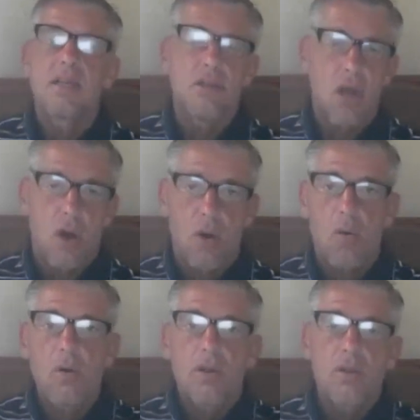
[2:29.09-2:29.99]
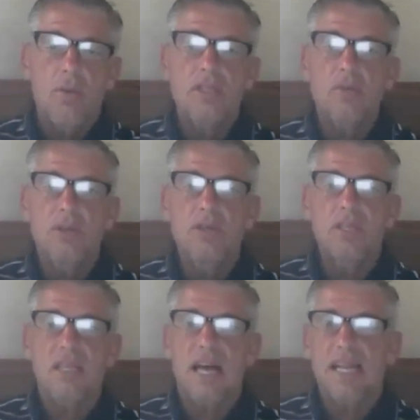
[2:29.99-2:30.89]
No, the reason we
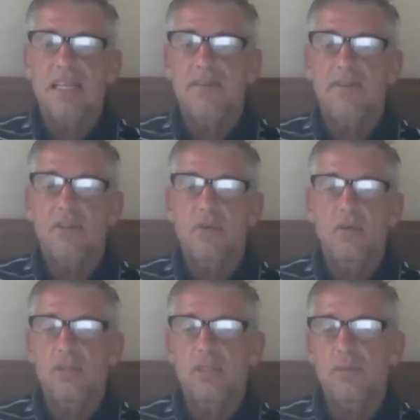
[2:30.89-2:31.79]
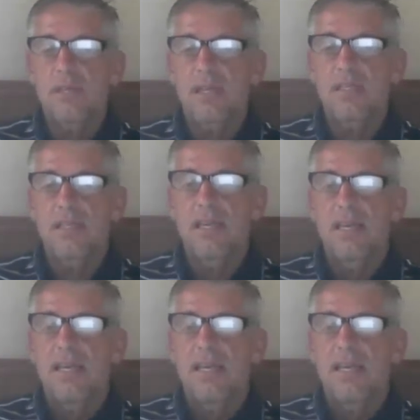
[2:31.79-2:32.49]
use a lot of different tools is because